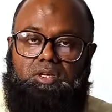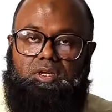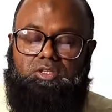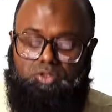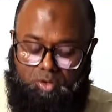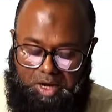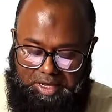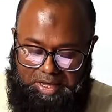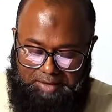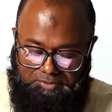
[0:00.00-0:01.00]
So I
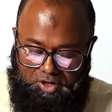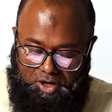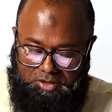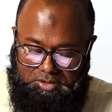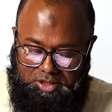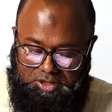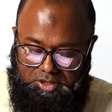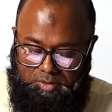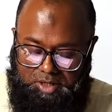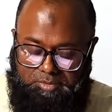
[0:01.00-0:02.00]
have got the dy
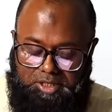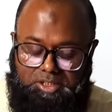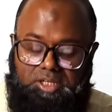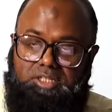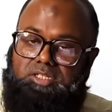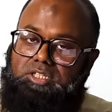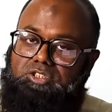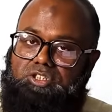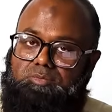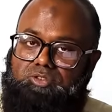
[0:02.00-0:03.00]
by dx in
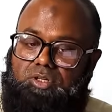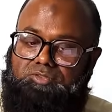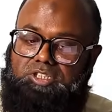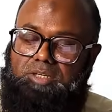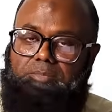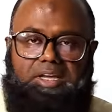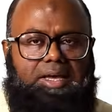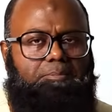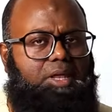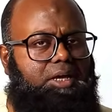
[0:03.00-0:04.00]
terms of t by
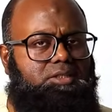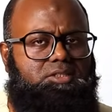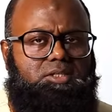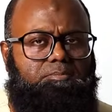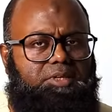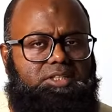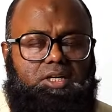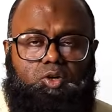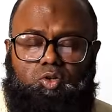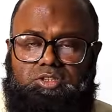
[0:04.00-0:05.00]
applying simply the
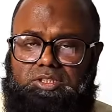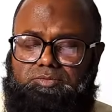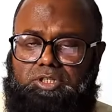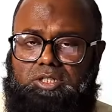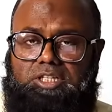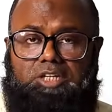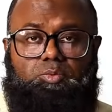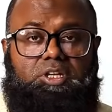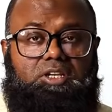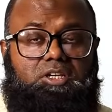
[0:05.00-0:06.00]
concepts that
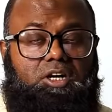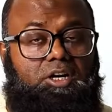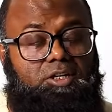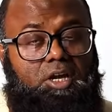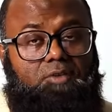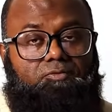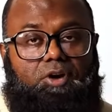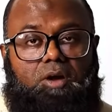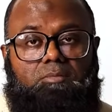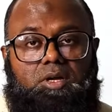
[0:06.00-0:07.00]
we learned
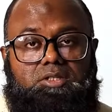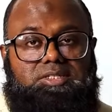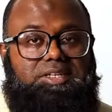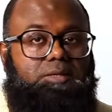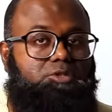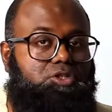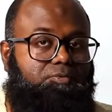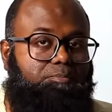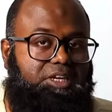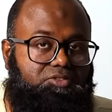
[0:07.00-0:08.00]
from the syllabus
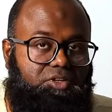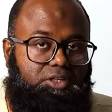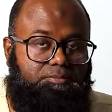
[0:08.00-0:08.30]
of P3.